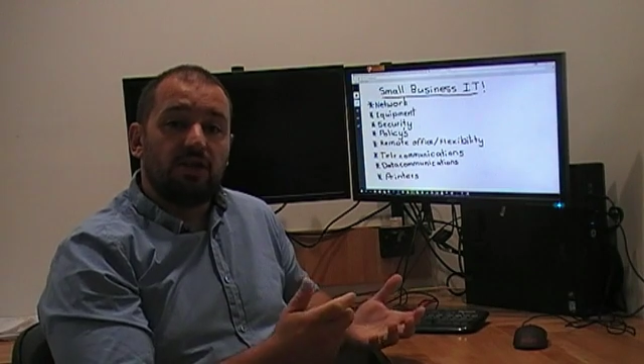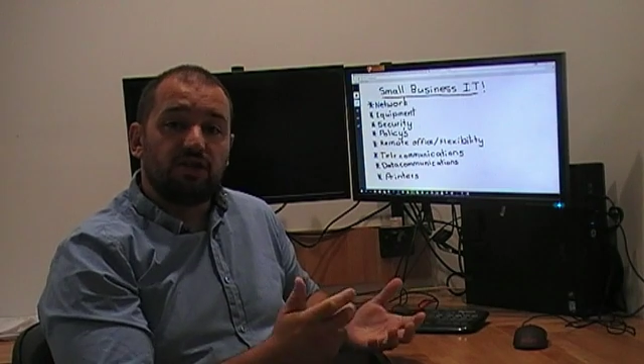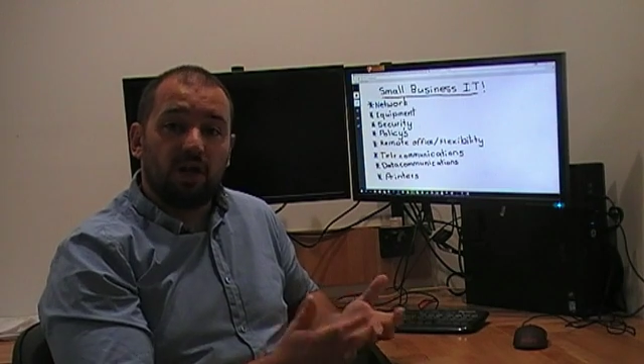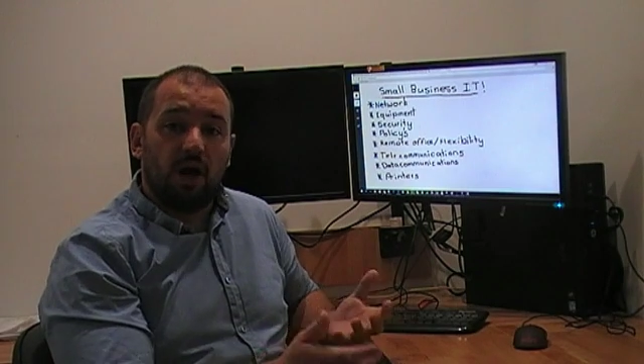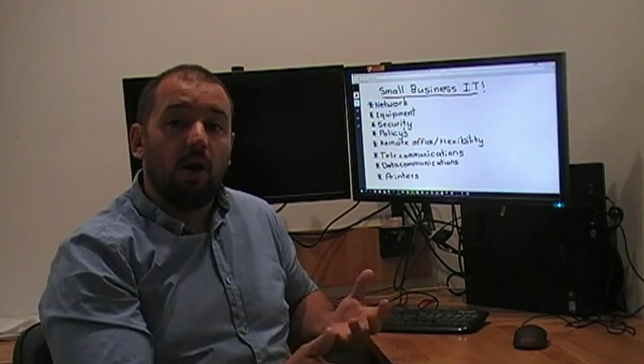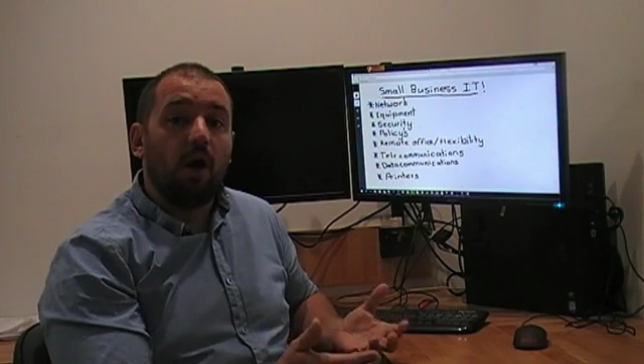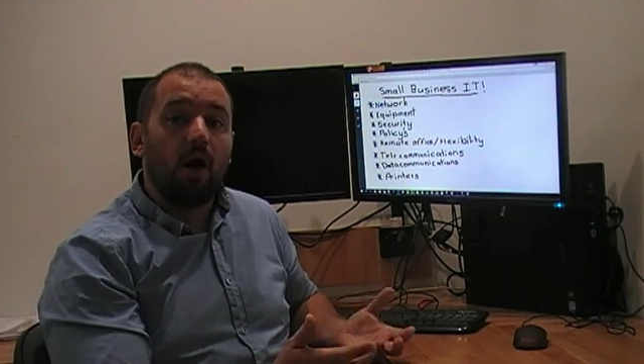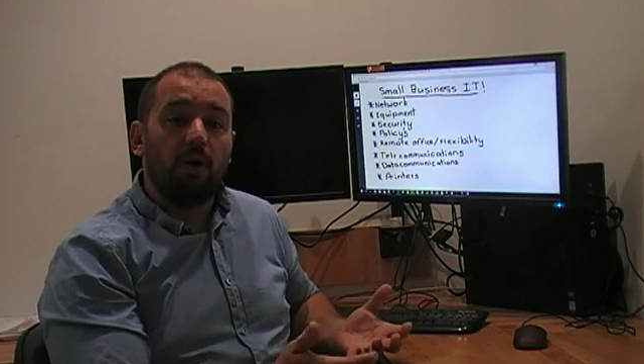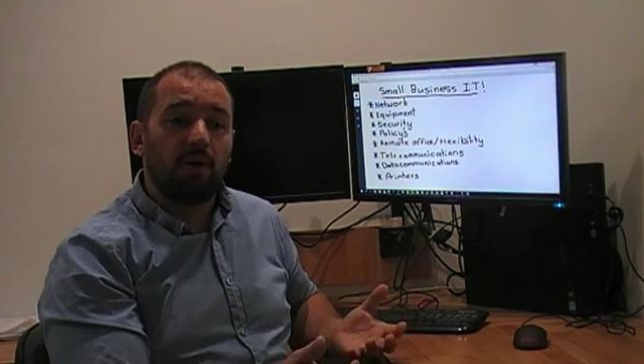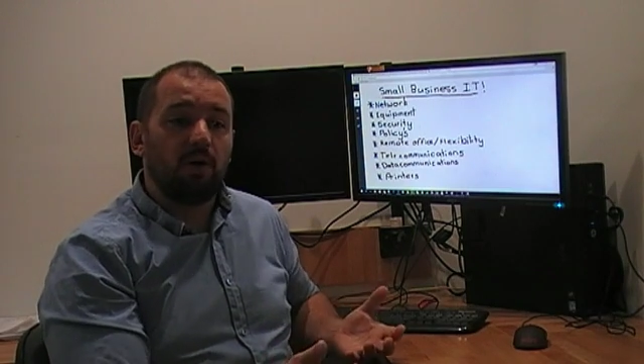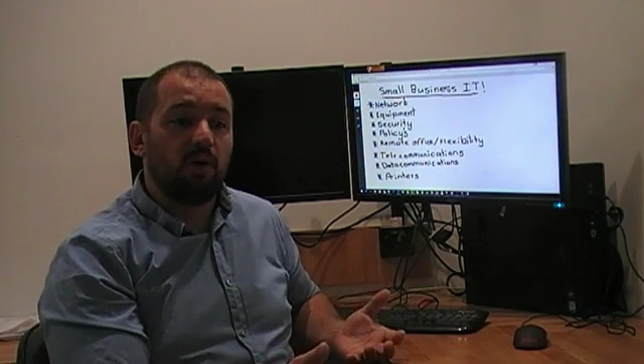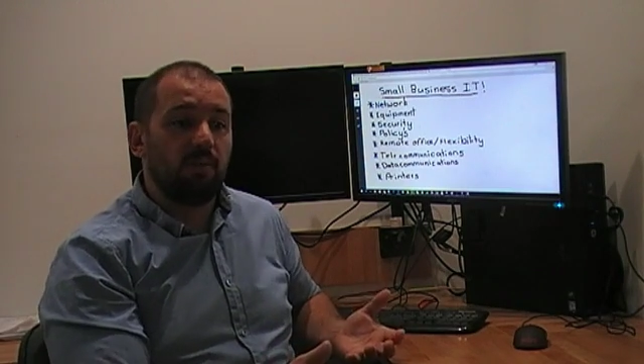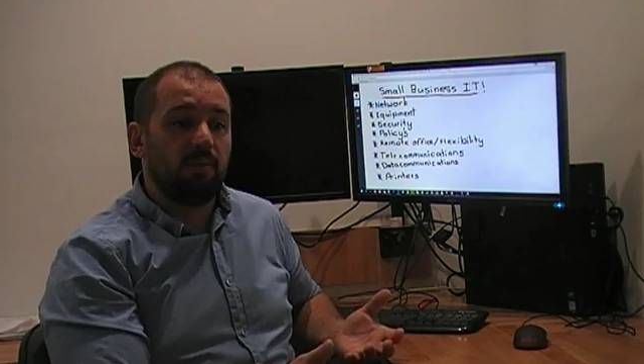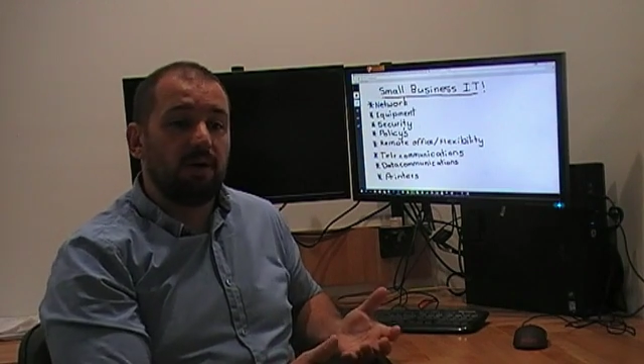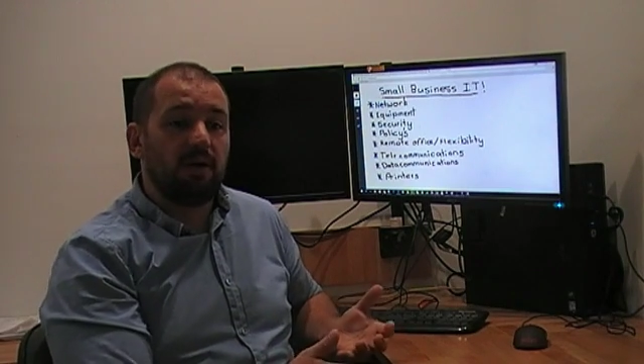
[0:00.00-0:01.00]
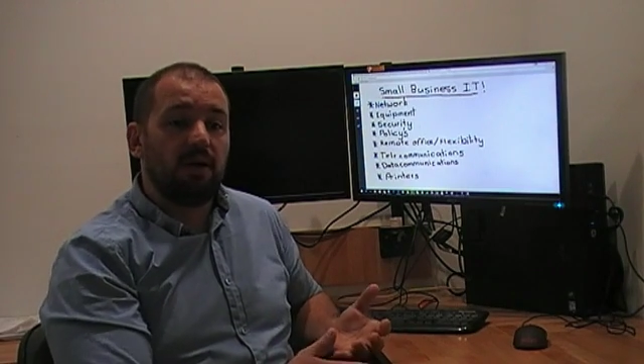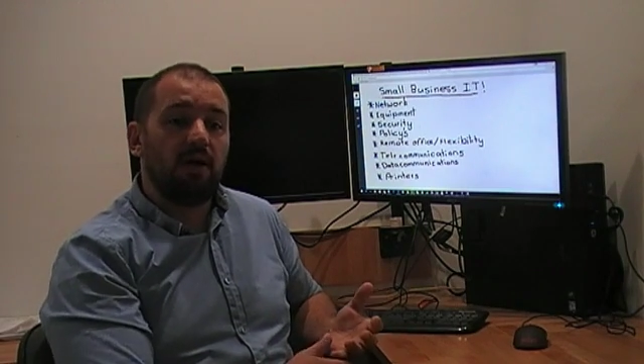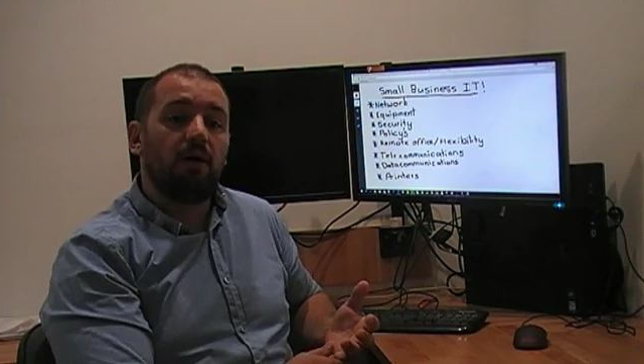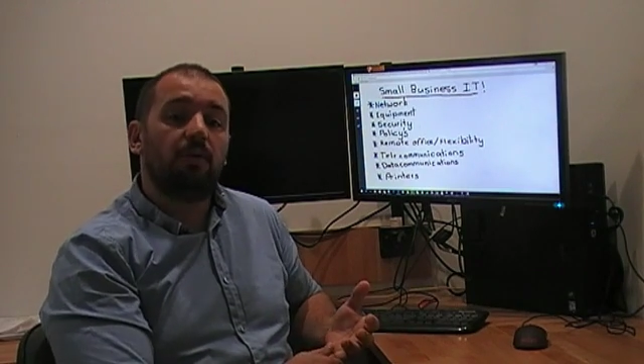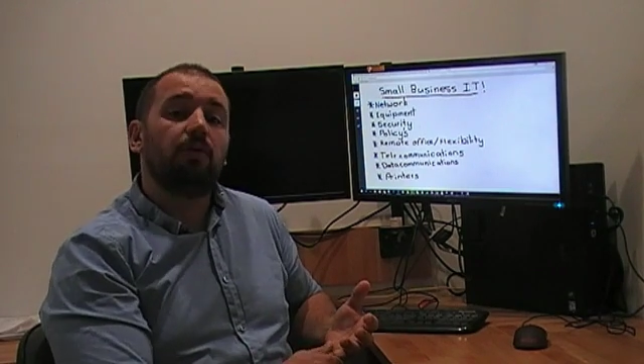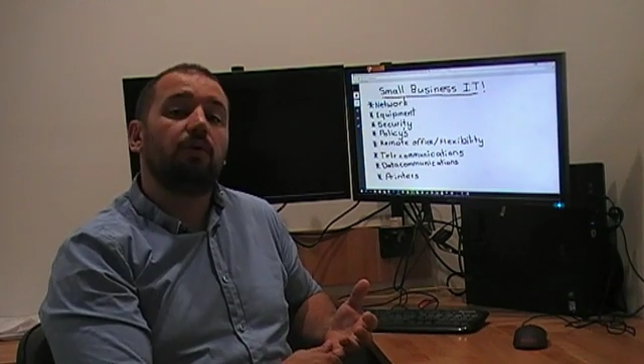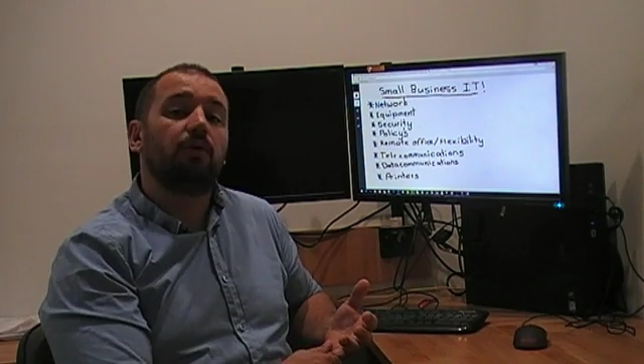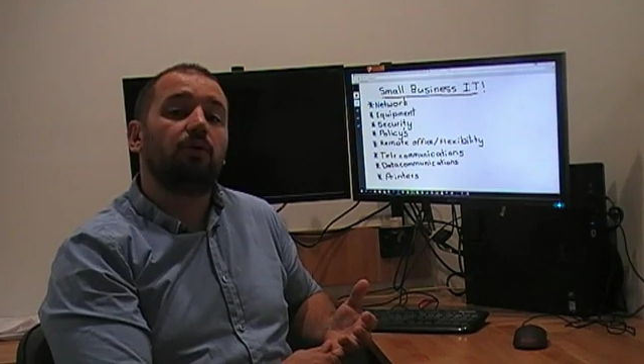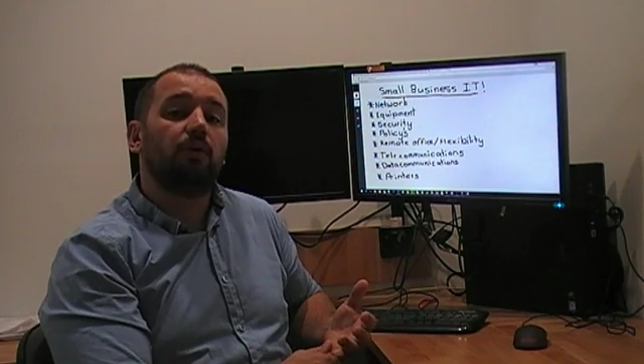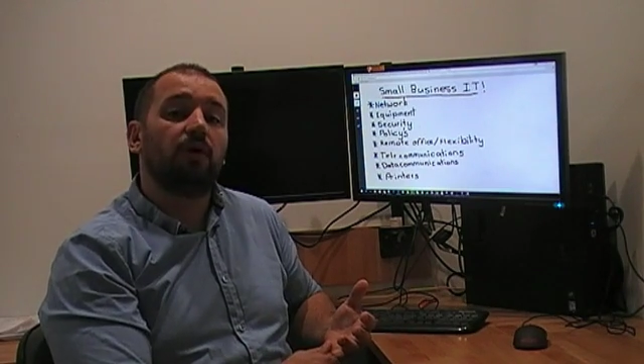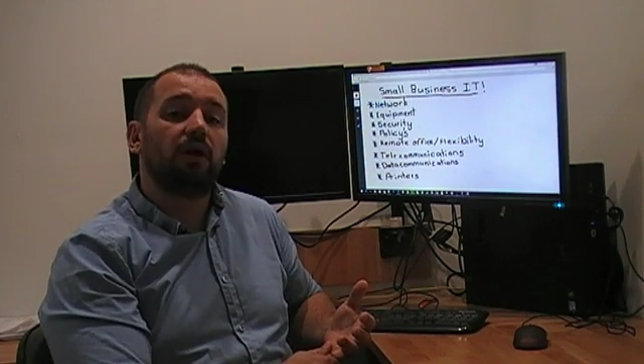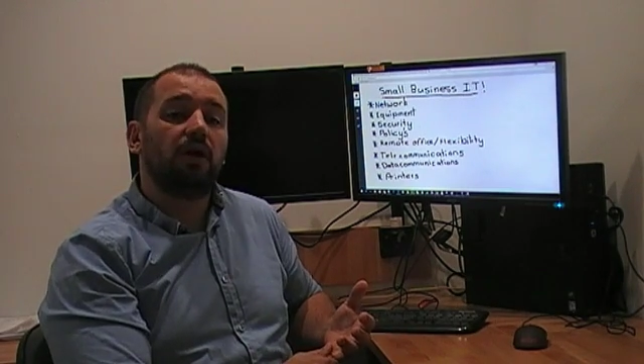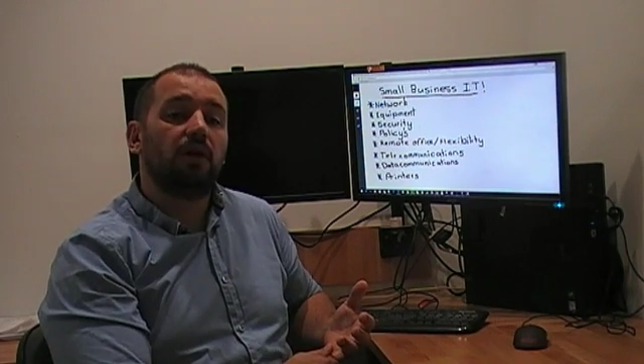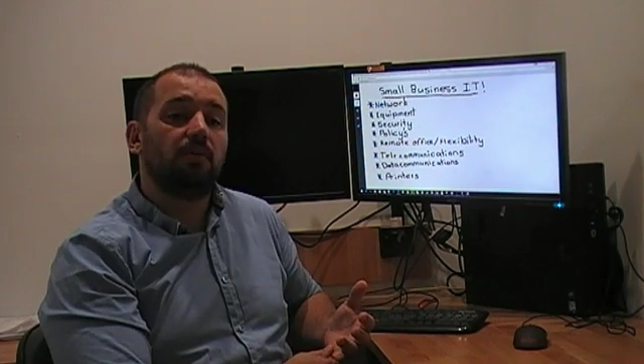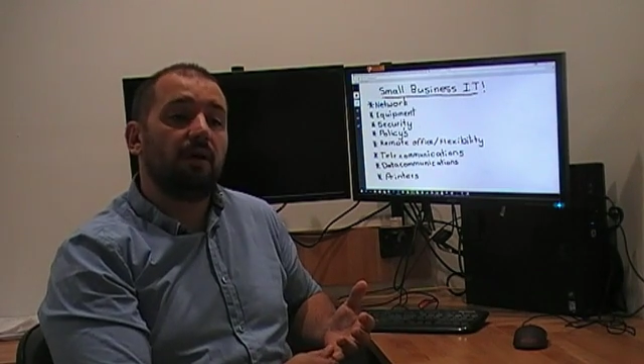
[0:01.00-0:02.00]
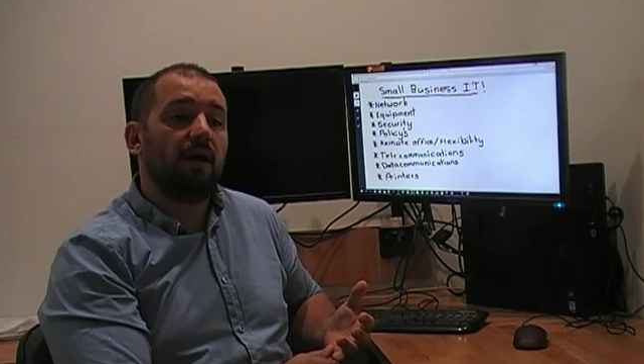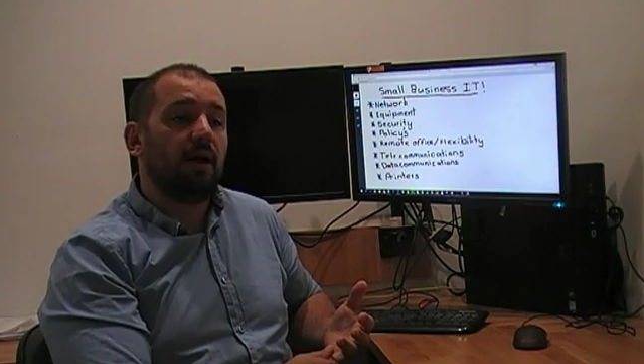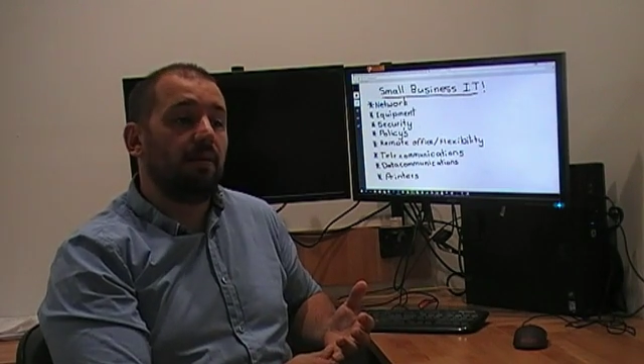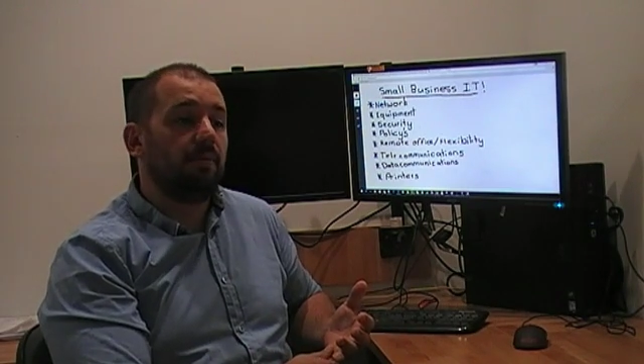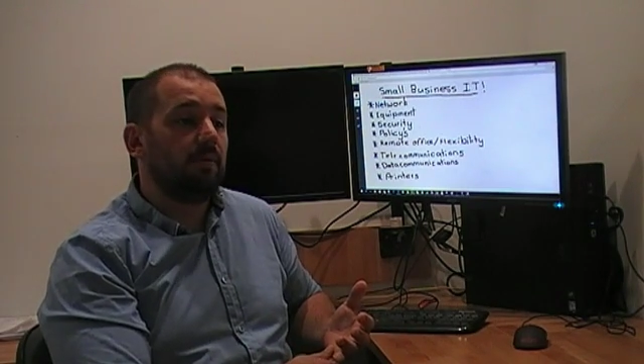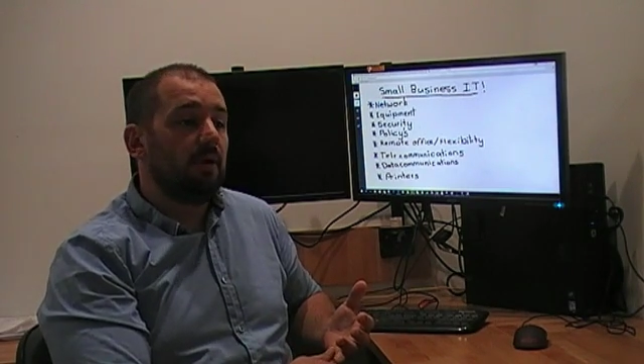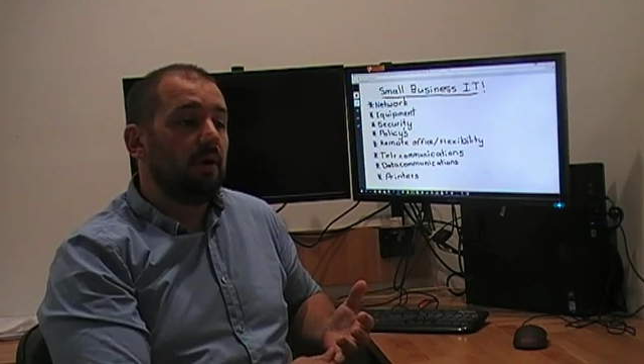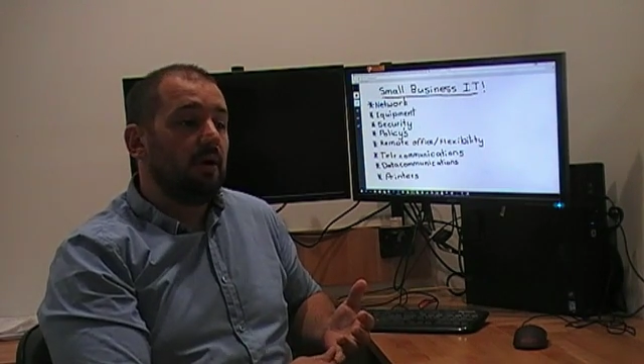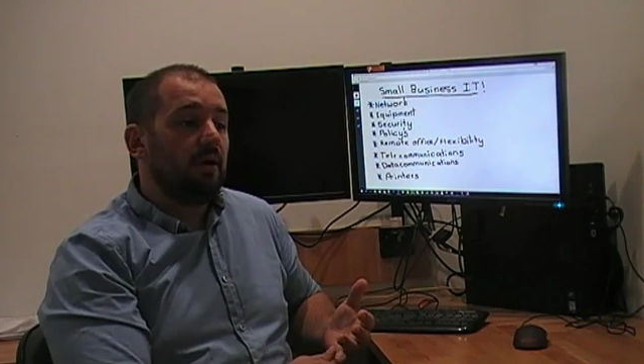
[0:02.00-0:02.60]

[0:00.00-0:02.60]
Soho equipment here. I'm not talking about